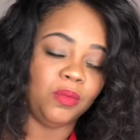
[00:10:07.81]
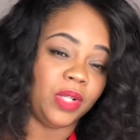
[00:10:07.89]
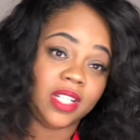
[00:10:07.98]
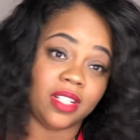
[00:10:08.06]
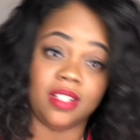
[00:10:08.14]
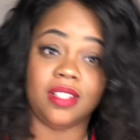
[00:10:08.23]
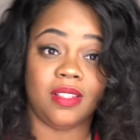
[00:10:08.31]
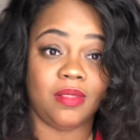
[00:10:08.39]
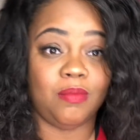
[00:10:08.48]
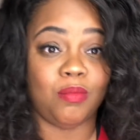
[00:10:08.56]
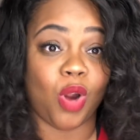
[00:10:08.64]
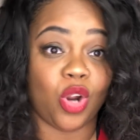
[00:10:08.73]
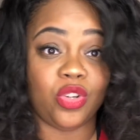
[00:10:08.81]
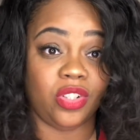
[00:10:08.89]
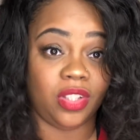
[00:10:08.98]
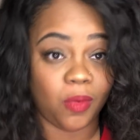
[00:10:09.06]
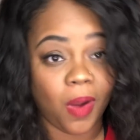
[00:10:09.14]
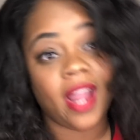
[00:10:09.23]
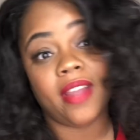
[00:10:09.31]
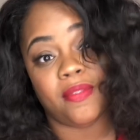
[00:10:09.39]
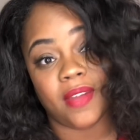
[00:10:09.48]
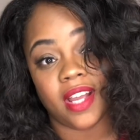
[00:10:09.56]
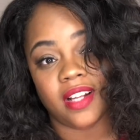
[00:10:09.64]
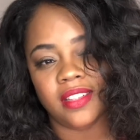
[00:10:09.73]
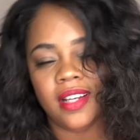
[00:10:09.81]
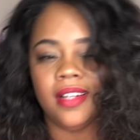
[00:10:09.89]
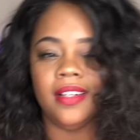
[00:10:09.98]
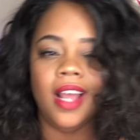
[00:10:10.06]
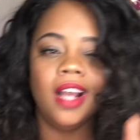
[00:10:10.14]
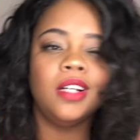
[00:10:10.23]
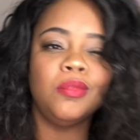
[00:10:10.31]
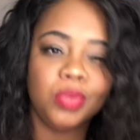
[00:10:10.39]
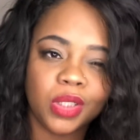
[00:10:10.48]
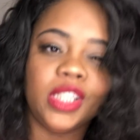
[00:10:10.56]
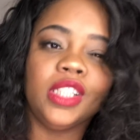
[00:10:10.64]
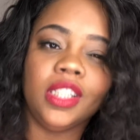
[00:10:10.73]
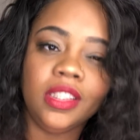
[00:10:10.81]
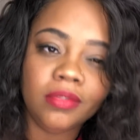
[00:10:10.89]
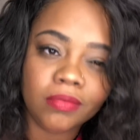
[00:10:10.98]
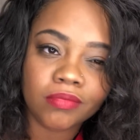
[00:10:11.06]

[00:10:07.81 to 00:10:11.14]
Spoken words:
which is partially why I failed. Not completely,